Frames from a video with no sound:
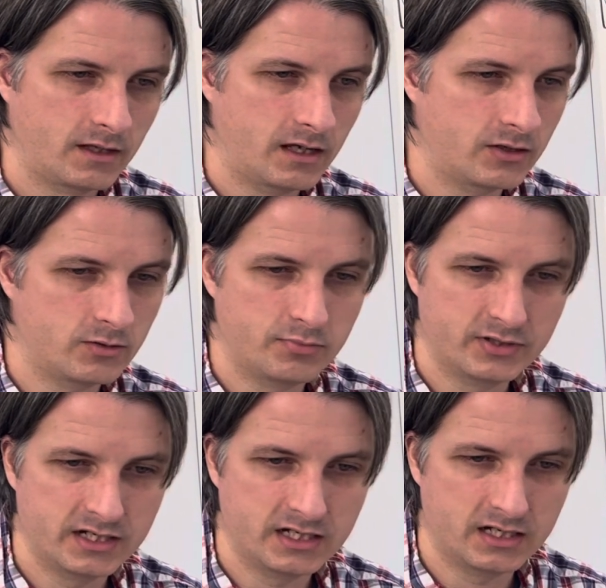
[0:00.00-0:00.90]
I could put
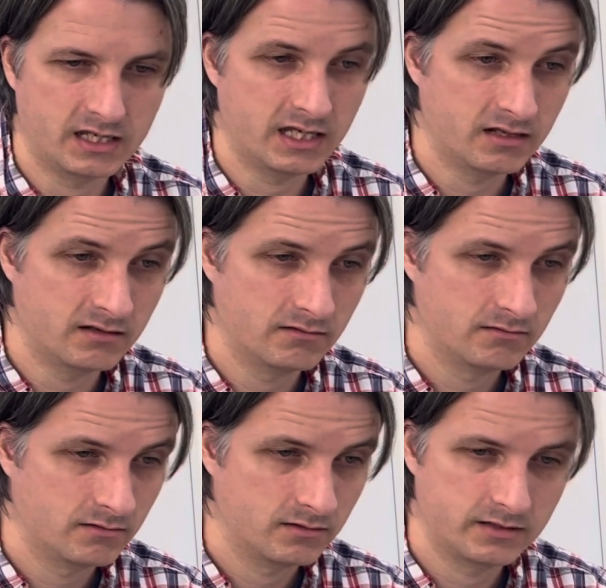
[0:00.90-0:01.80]
it in again,
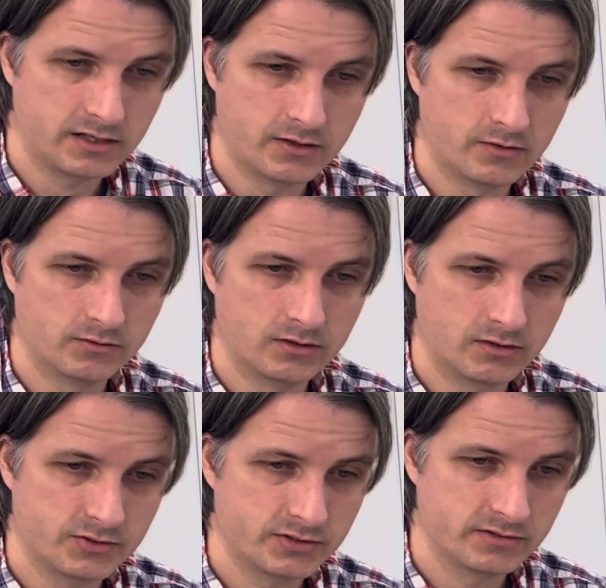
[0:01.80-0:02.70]
you know,
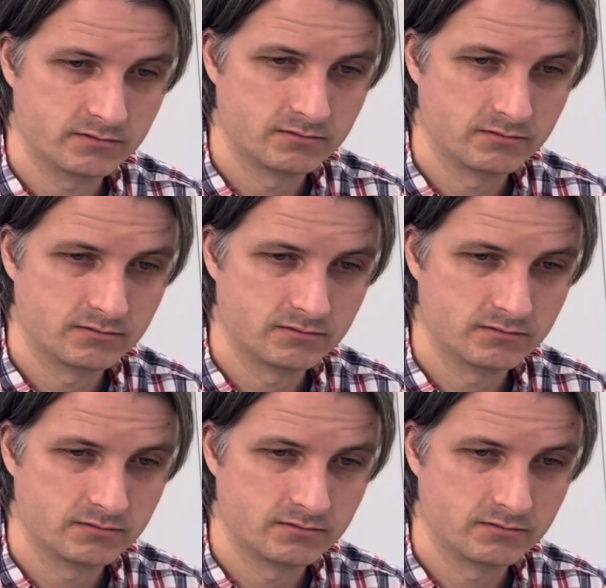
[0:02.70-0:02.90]
larger.